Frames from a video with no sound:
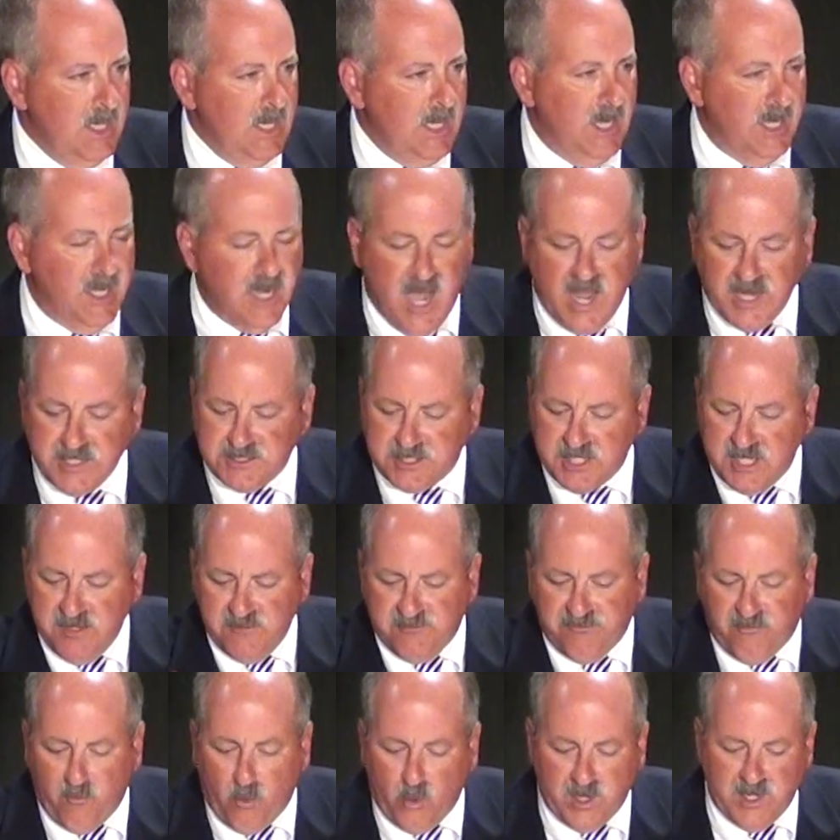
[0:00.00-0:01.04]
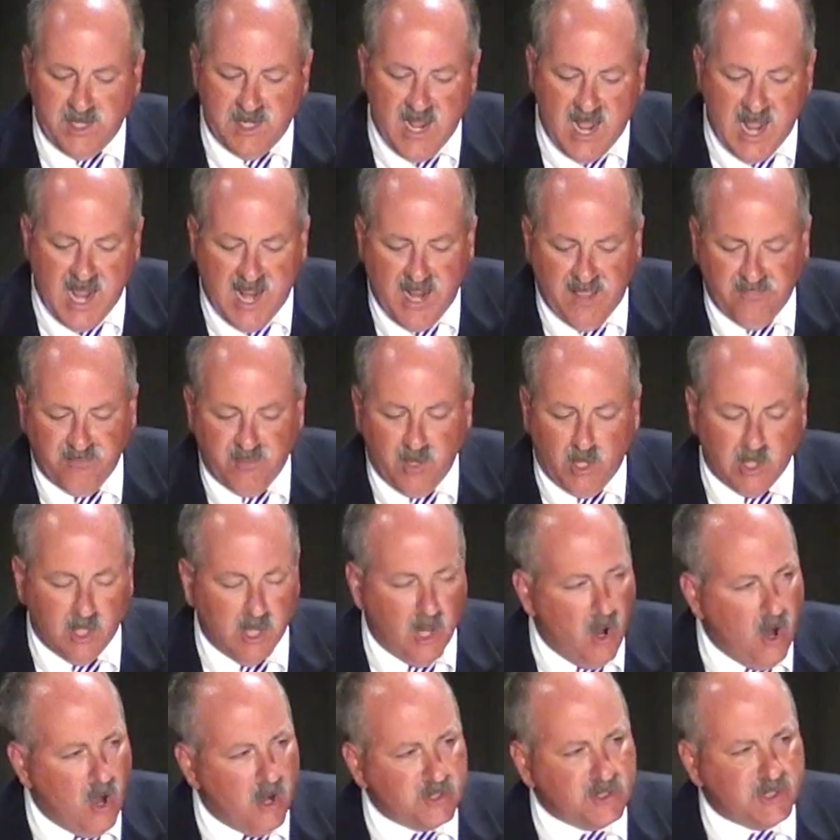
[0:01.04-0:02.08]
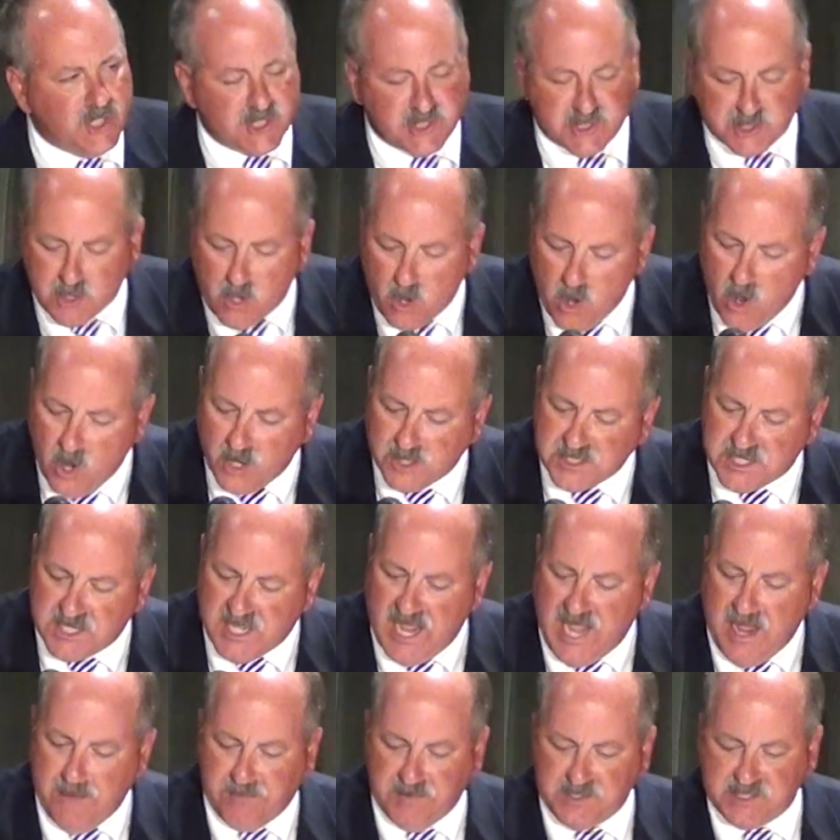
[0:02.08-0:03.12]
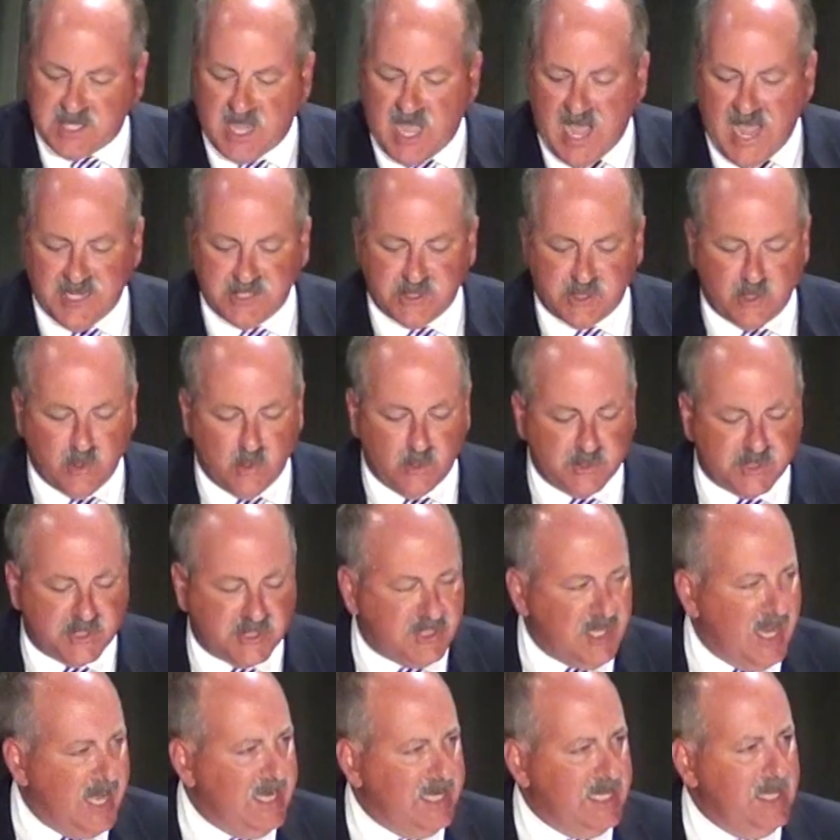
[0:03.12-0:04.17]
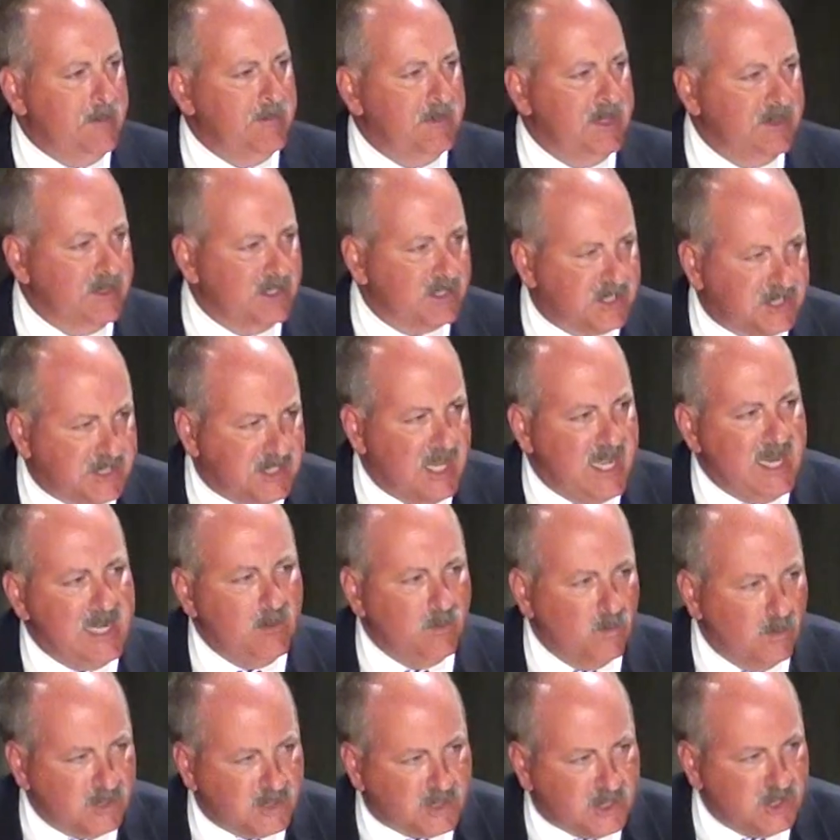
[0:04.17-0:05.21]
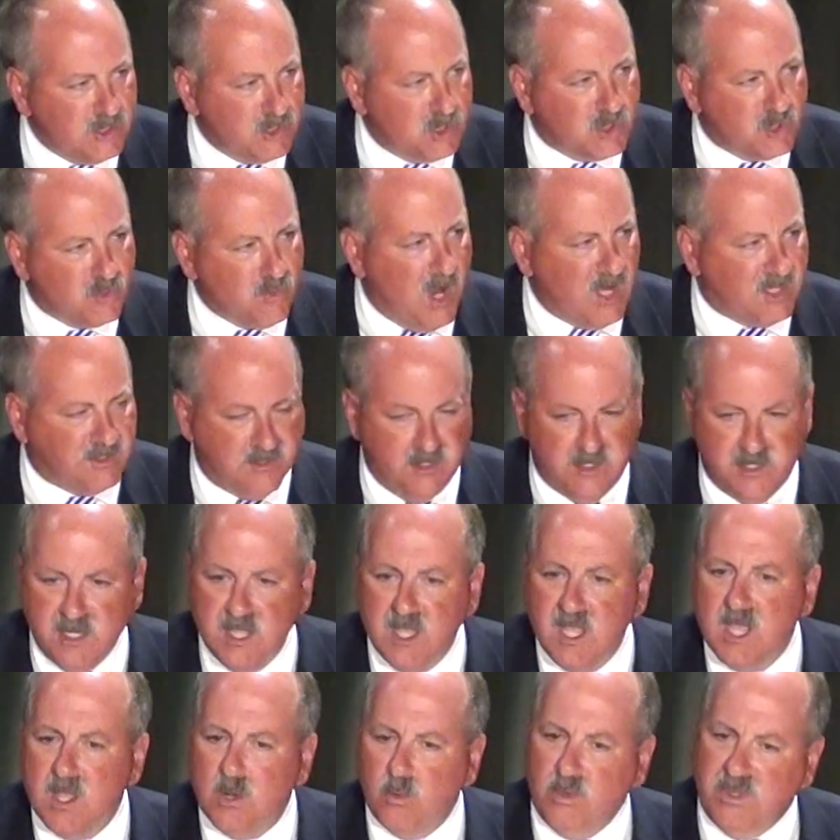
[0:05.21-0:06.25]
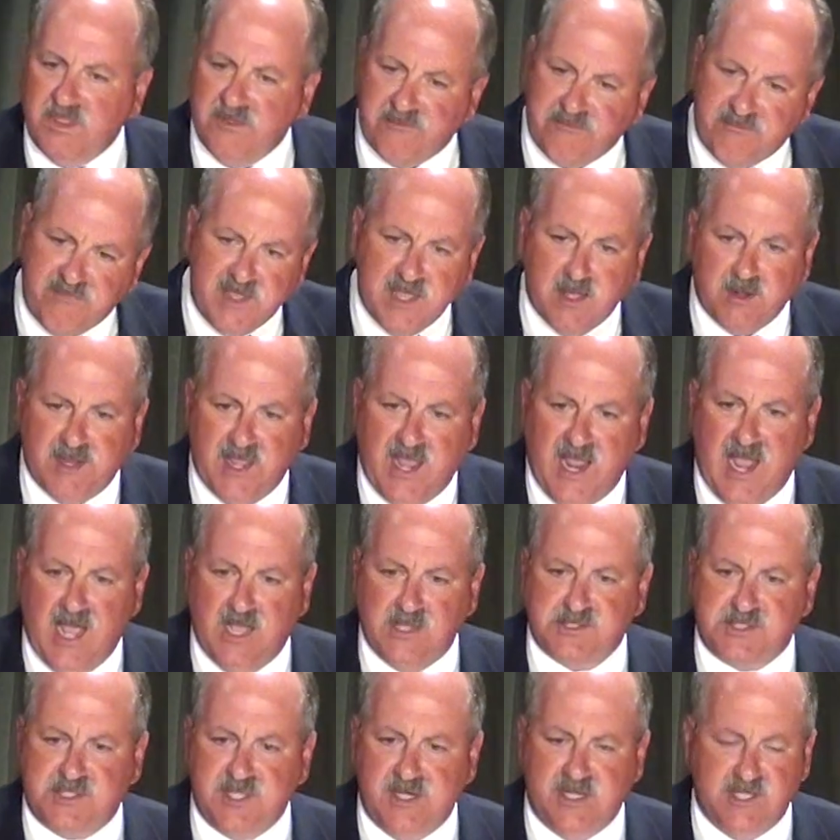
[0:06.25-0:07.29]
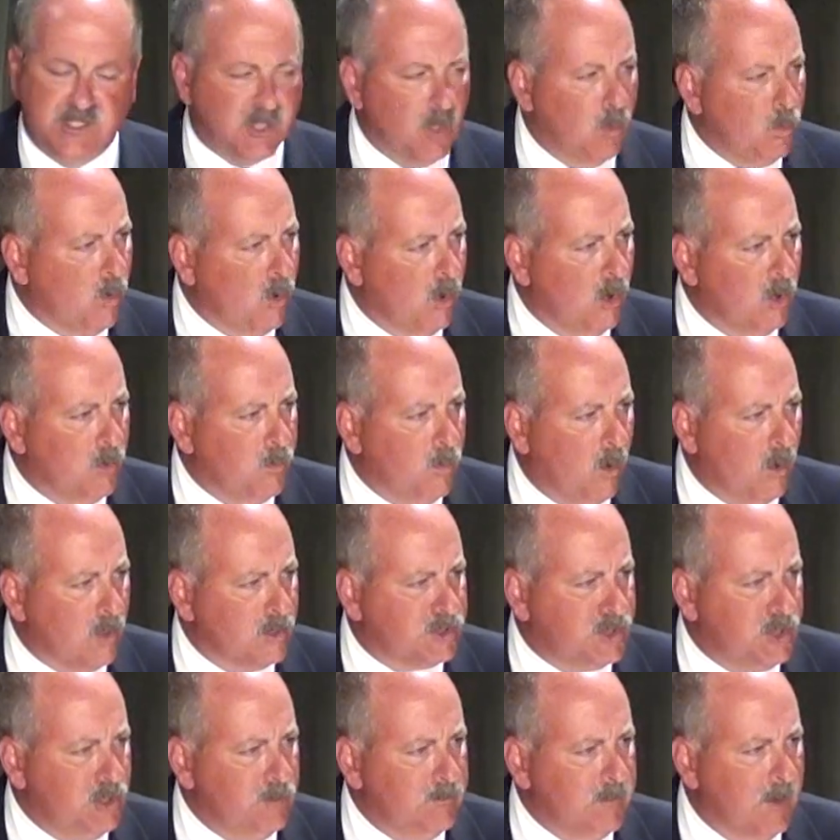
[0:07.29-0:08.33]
In 1949, the largest on-campus high school stadium in the state was constructed with a field house that is a World War II